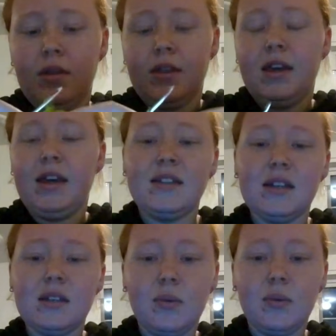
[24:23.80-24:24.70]
The
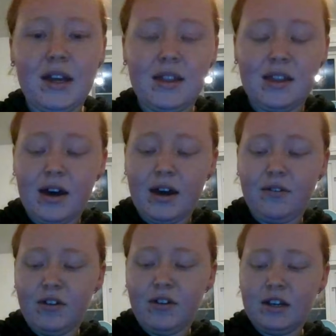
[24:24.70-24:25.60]
easiest way that I
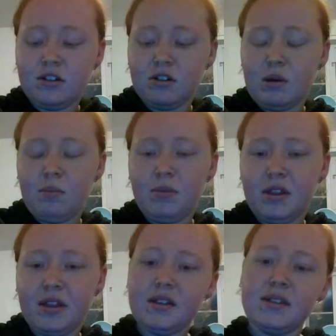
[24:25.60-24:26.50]
find to remember
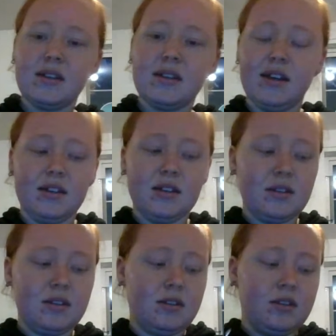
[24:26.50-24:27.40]
this
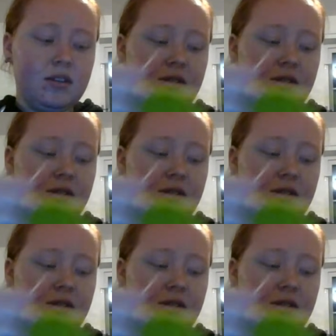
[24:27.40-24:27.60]
is